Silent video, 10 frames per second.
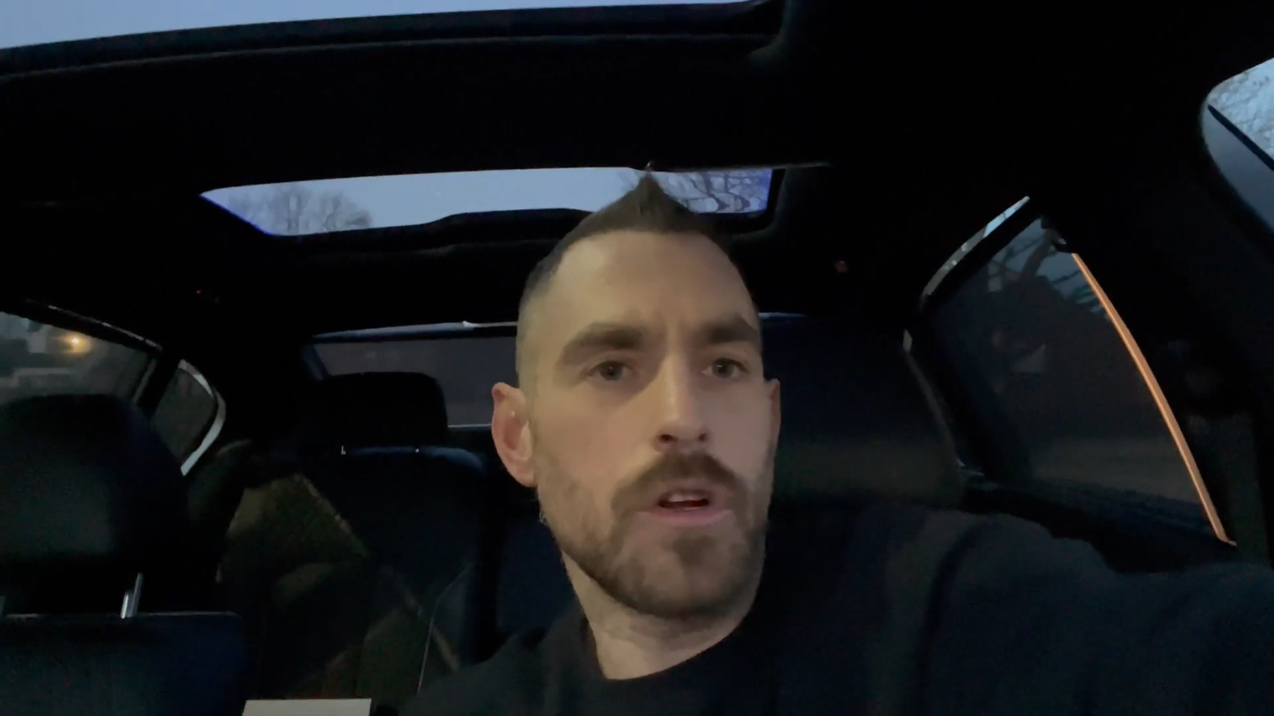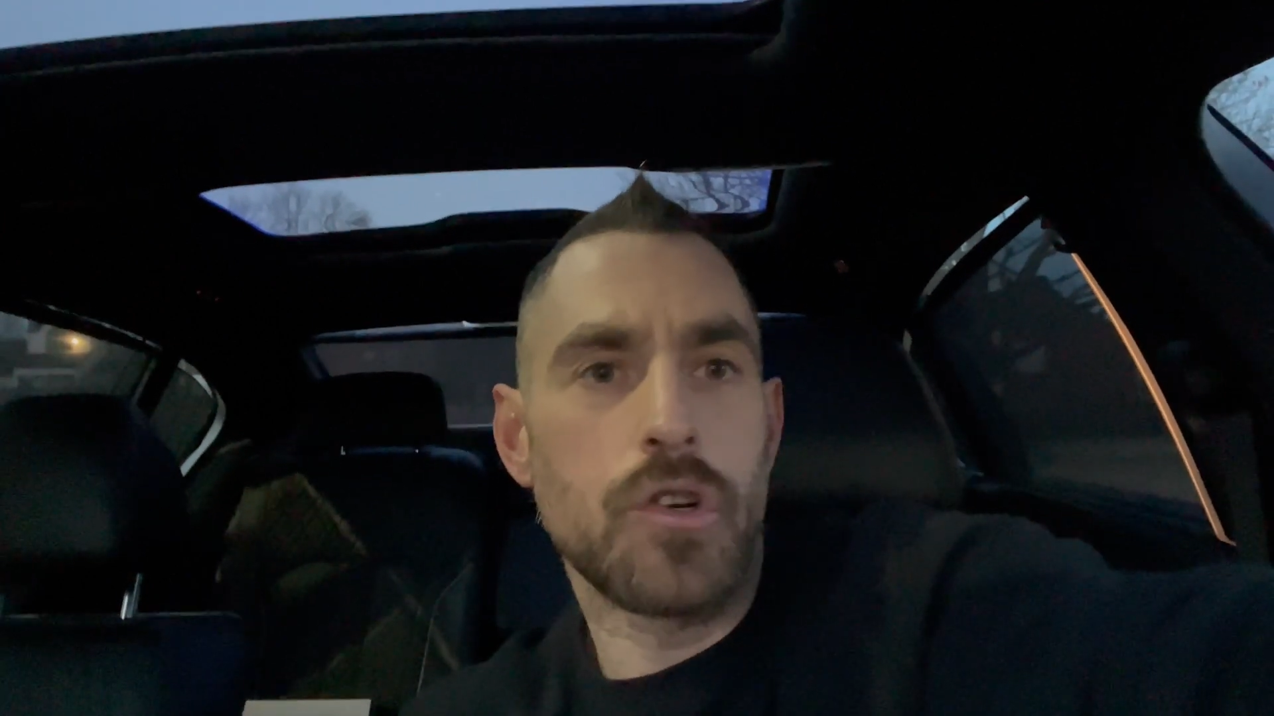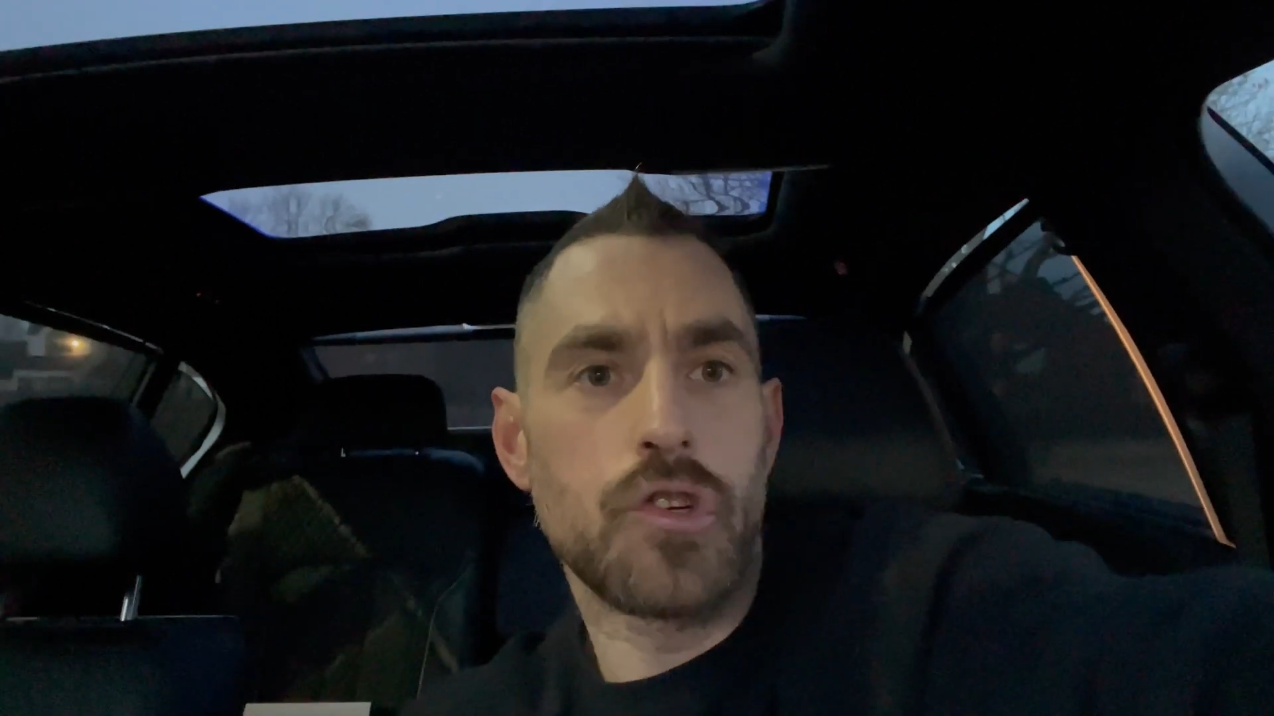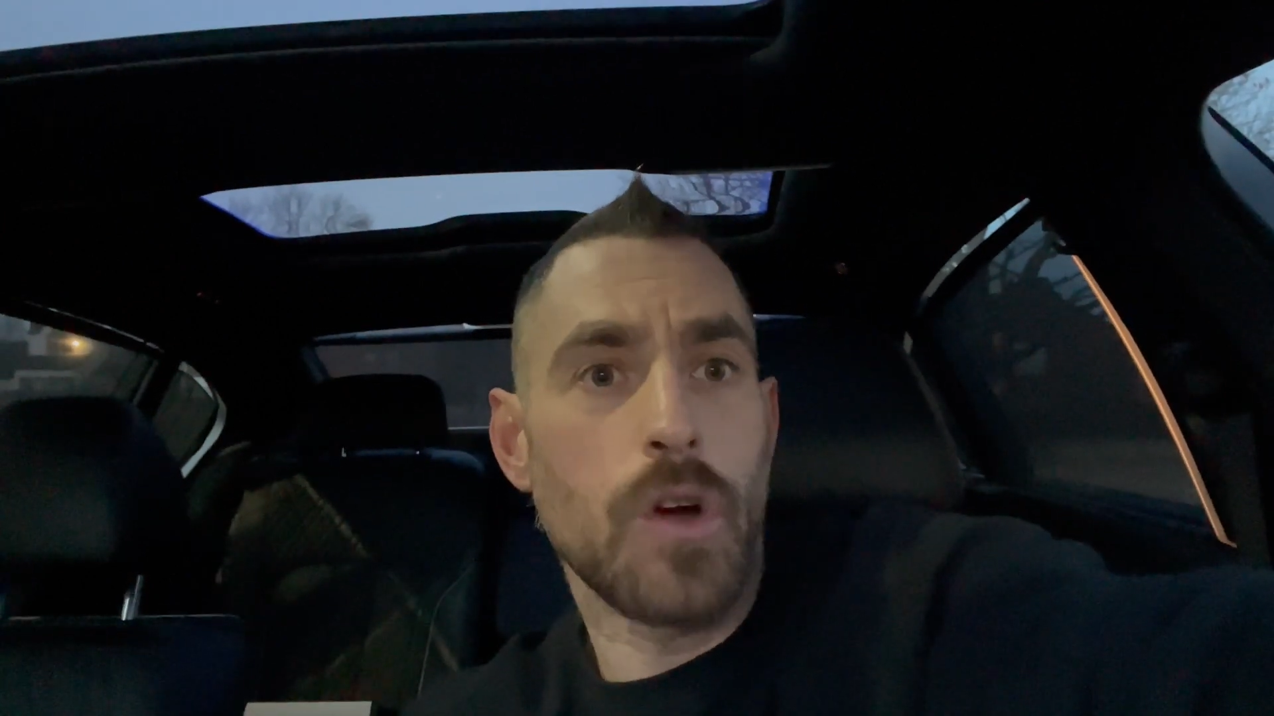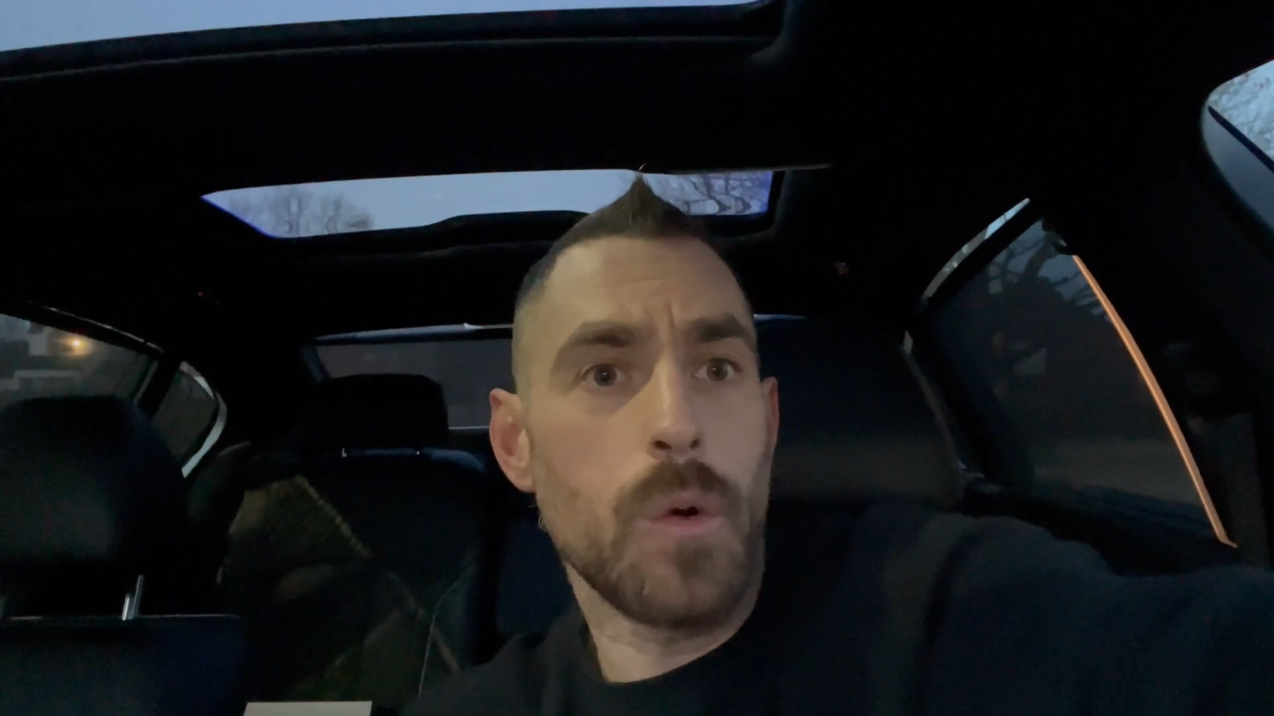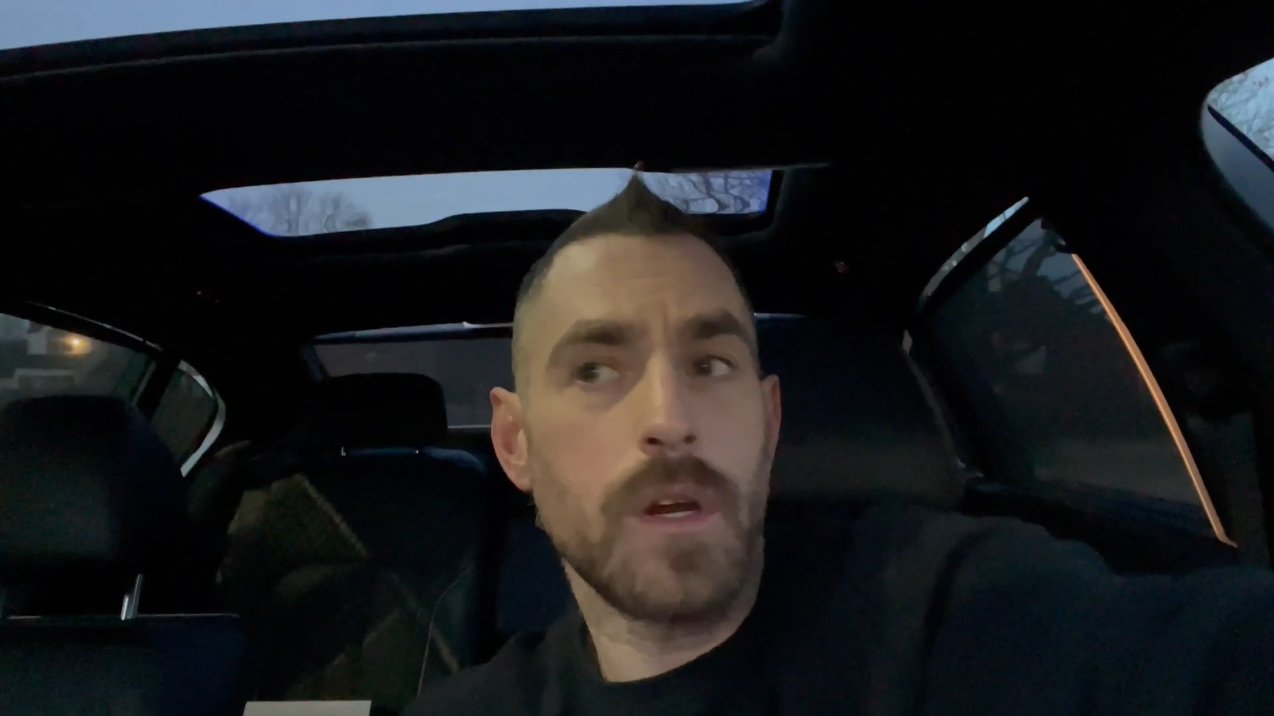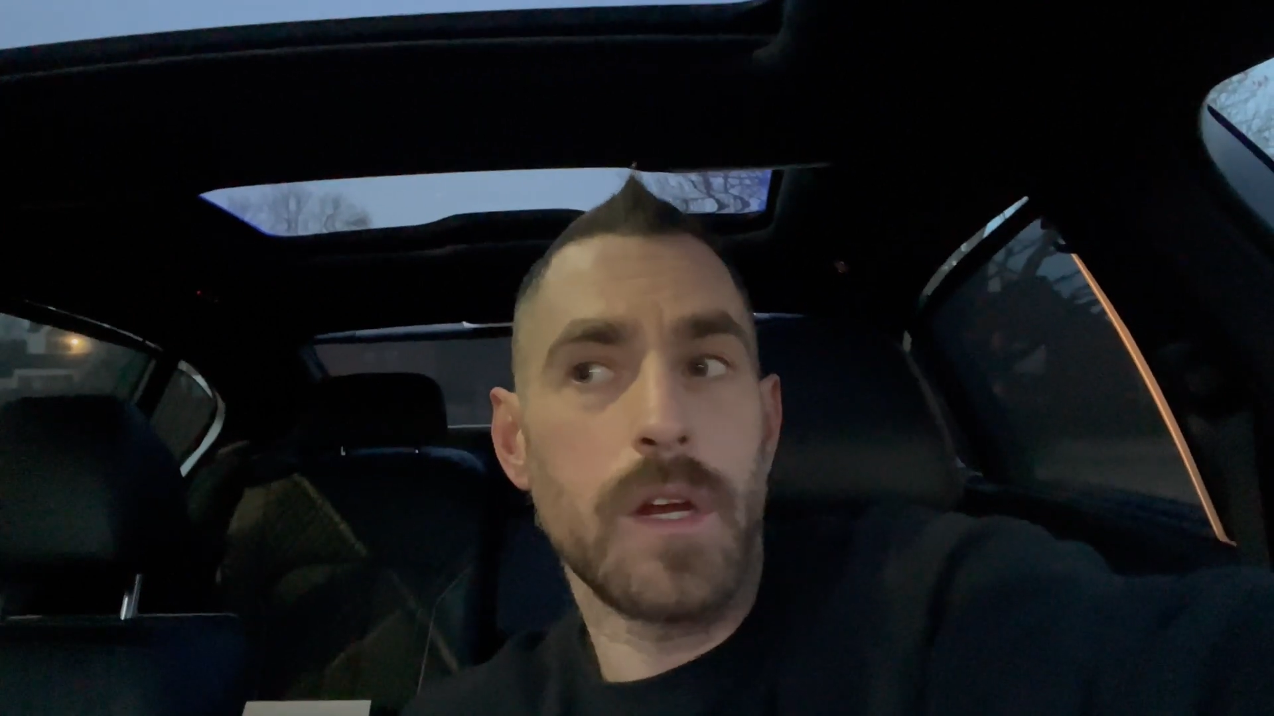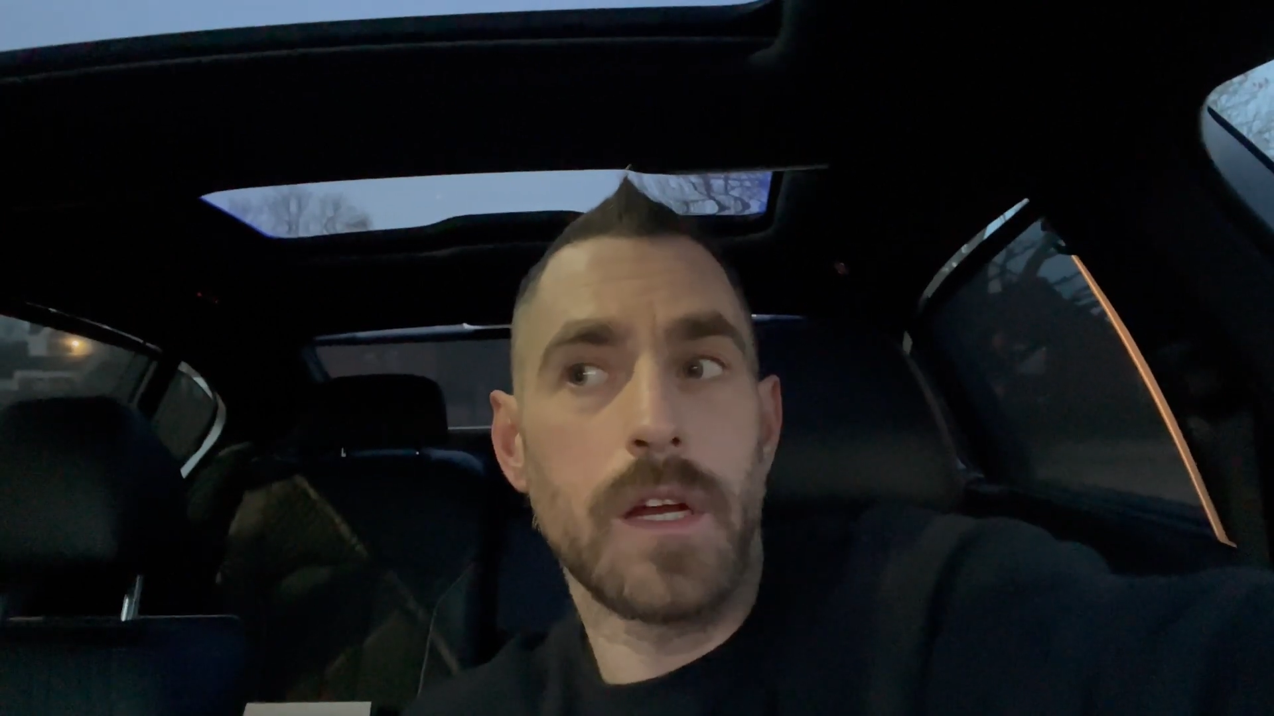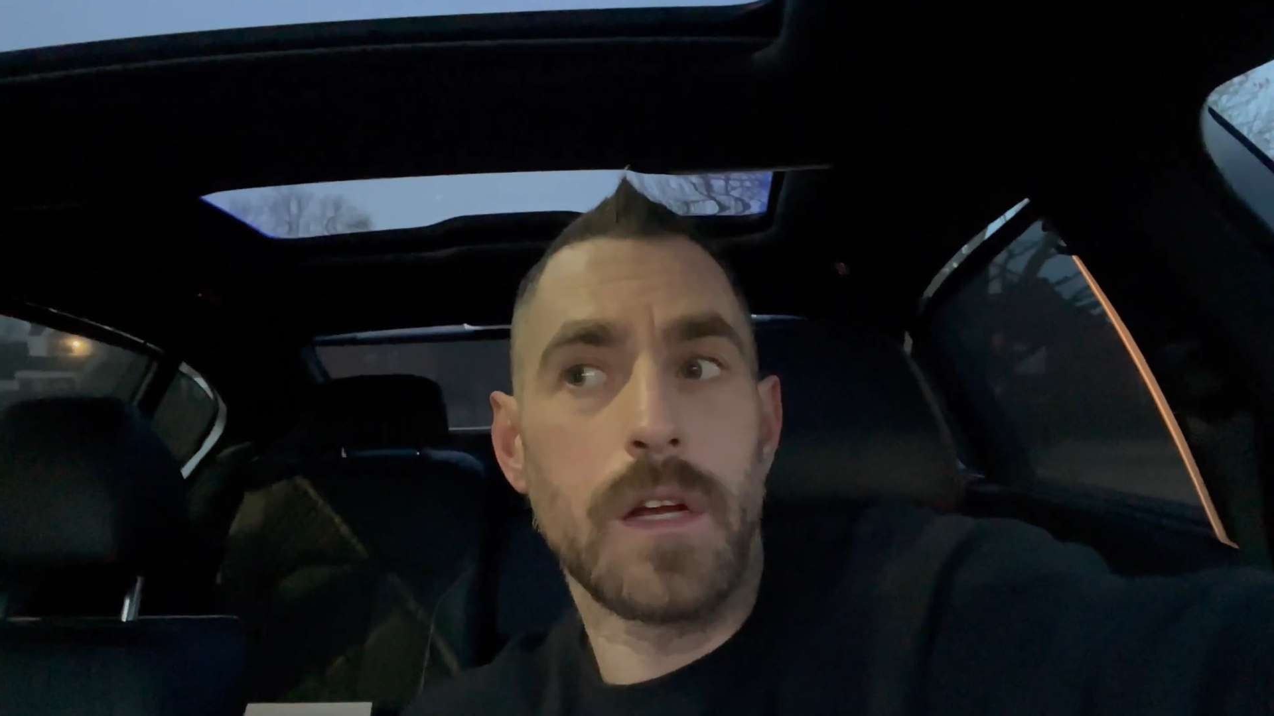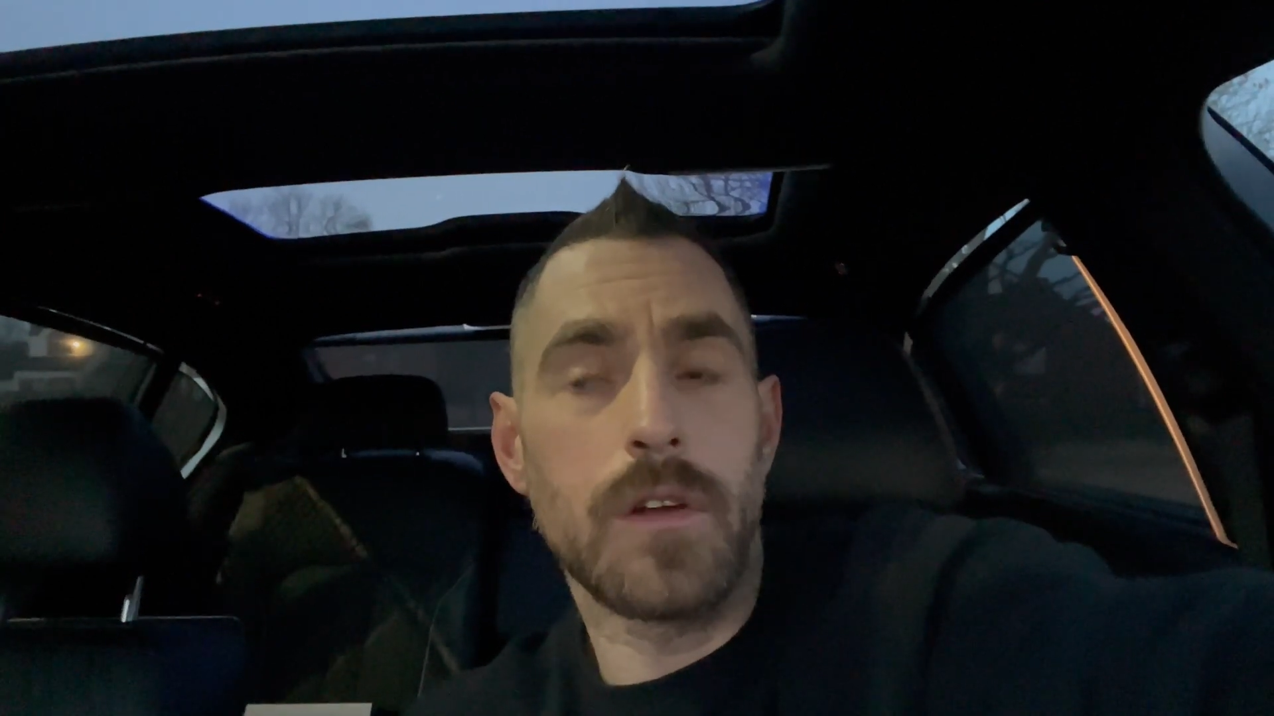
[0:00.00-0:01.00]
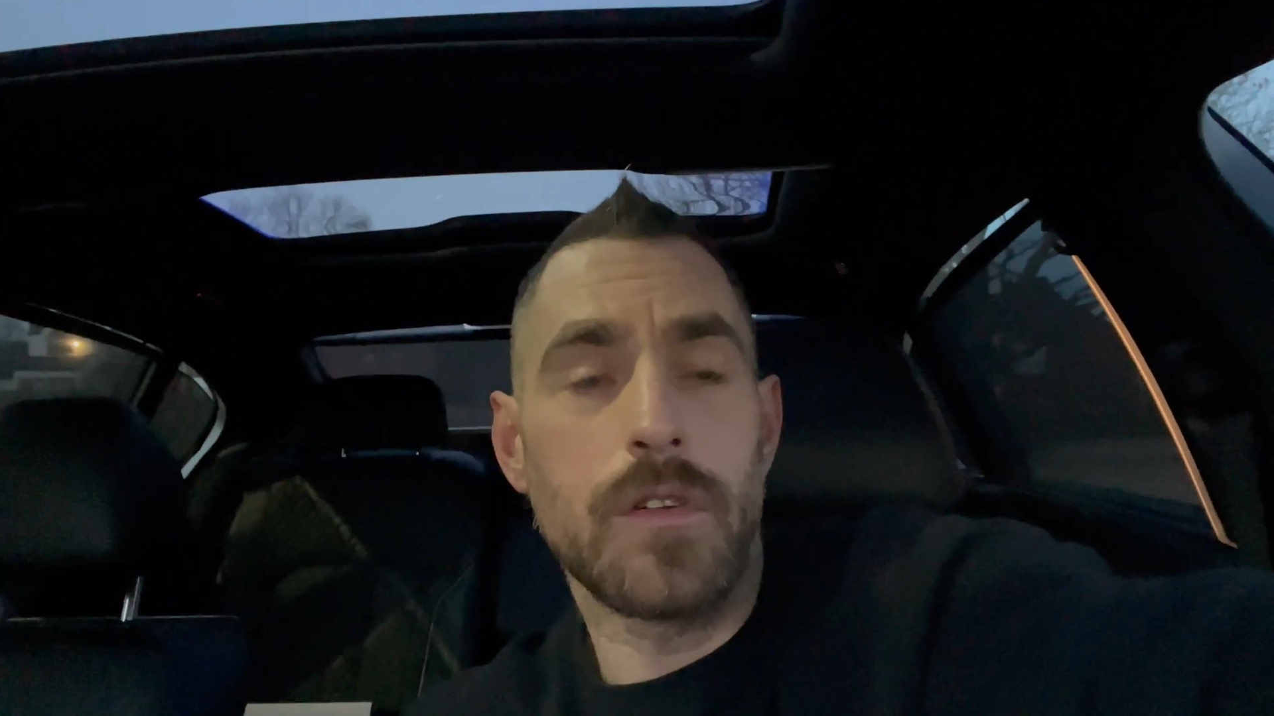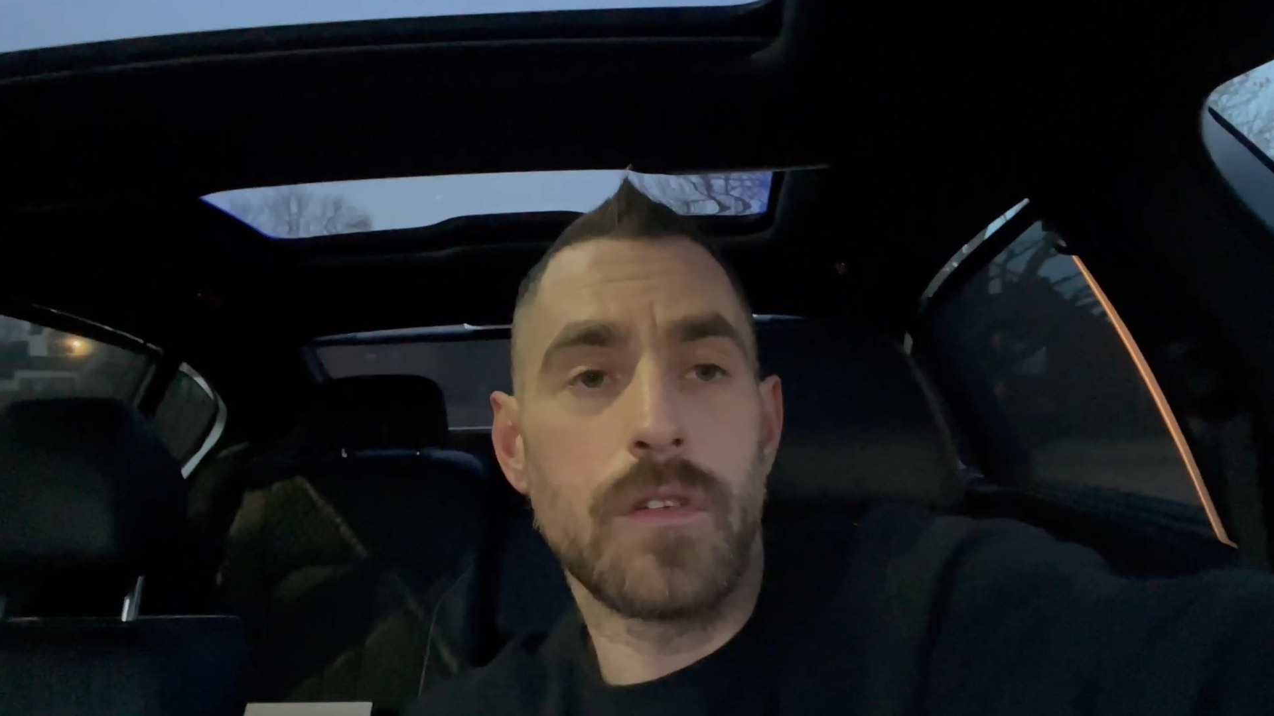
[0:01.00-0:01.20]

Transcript: a joking